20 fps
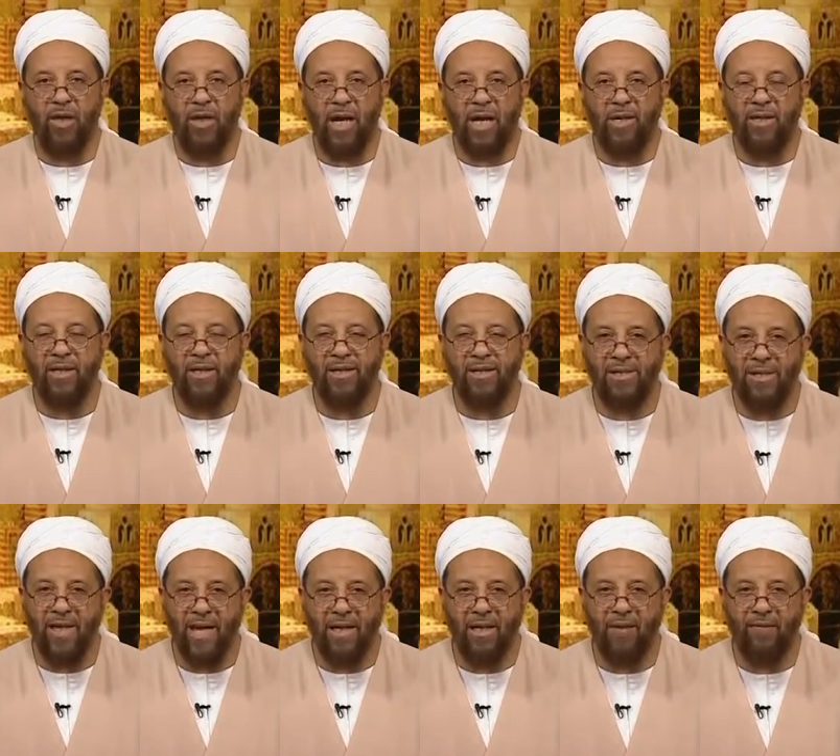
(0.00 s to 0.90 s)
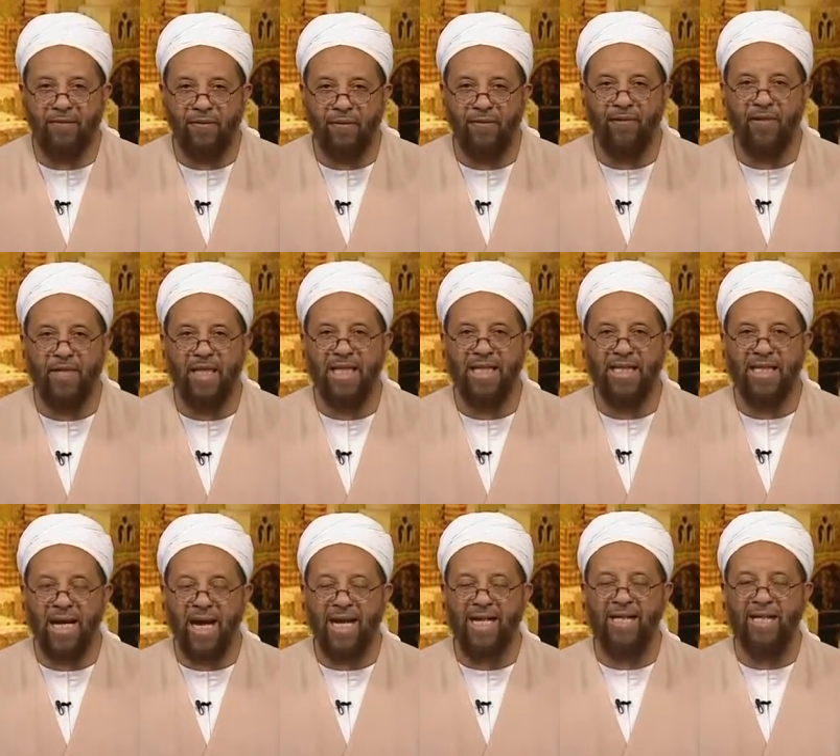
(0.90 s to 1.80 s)
And it is said in
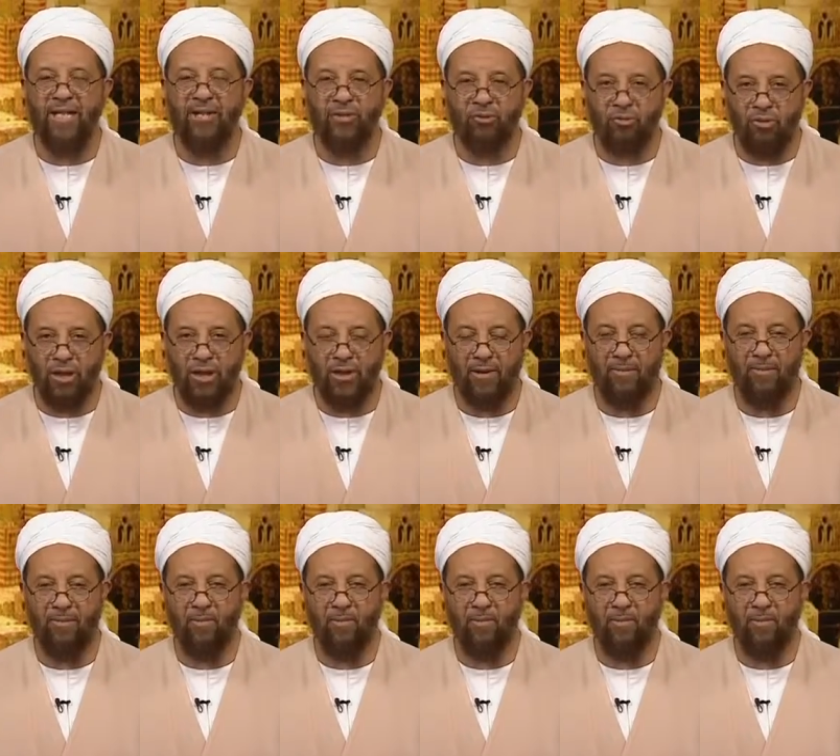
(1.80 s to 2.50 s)
1593,